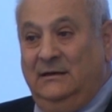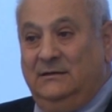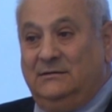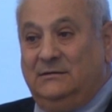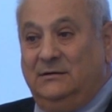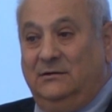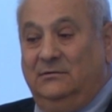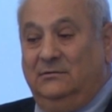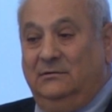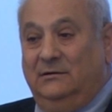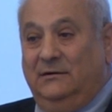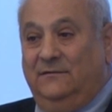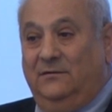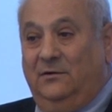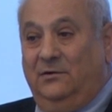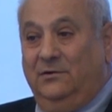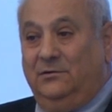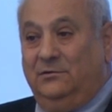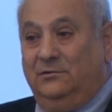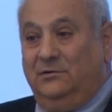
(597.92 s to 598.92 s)
So if
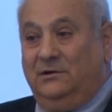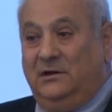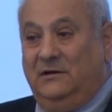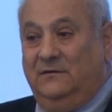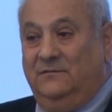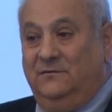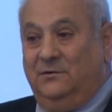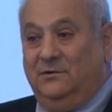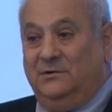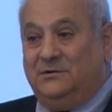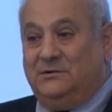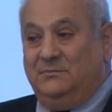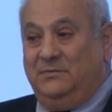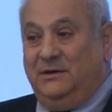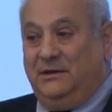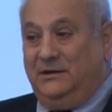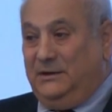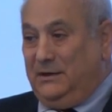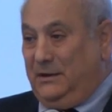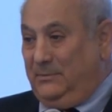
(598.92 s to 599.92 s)
all you're looking for is a
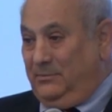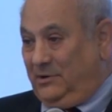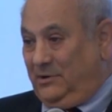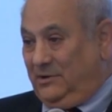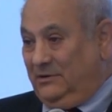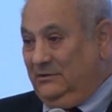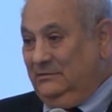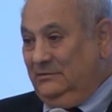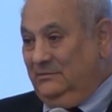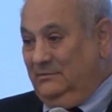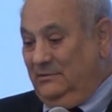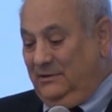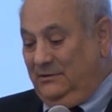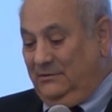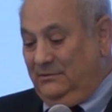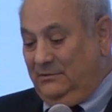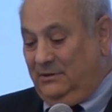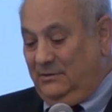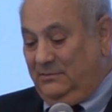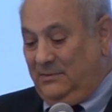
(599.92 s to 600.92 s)
big number, well,
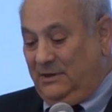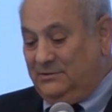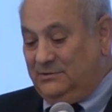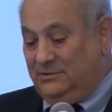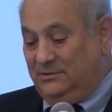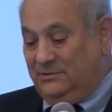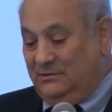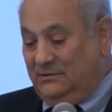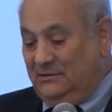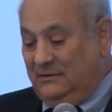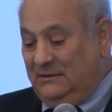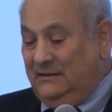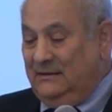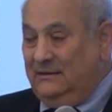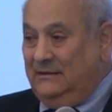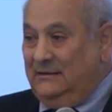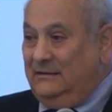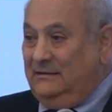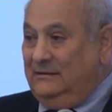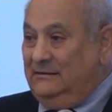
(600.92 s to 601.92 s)
you can measure
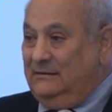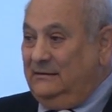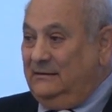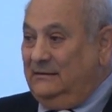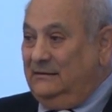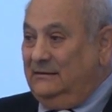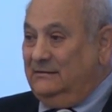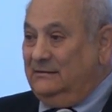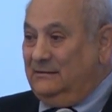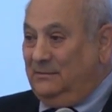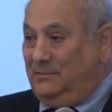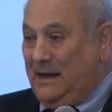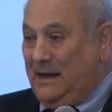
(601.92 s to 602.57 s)
the